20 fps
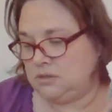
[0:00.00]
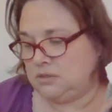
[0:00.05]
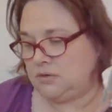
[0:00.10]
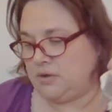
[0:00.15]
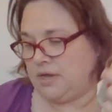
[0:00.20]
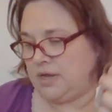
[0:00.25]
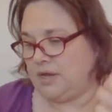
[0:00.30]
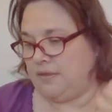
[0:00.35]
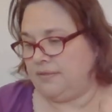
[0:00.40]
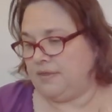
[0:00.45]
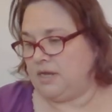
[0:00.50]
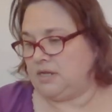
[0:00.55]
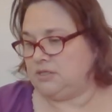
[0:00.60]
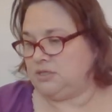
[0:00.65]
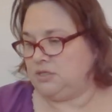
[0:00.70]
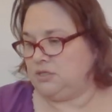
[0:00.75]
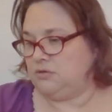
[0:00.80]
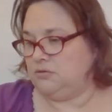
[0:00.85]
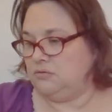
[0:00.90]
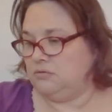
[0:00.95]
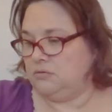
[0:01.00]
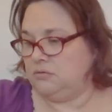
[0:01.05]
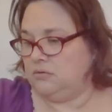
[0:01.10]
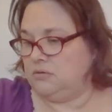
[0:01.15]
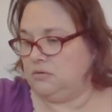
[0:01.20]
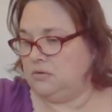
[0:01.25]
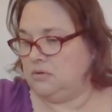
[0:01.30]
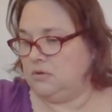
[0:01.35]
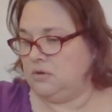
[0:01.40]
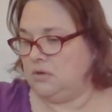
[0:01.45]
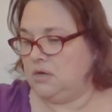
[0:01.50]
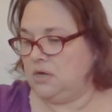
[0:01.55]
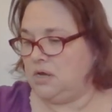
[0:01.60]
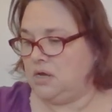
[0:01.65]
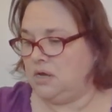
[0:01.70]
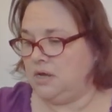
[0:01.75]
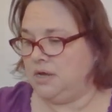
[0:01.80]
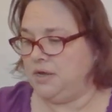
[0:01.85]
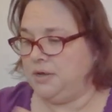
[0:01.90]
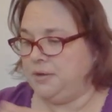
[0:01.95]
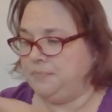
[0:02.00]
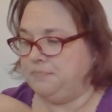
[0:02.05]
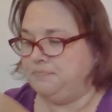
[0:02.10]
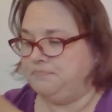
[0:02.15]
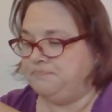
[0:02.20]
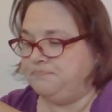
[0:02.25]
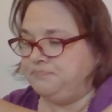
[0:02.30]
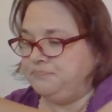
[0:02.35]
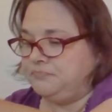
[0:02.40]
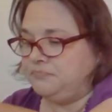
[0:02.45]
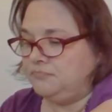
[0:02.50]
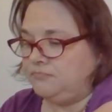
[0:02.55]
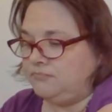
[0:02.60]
So I got that too. Um,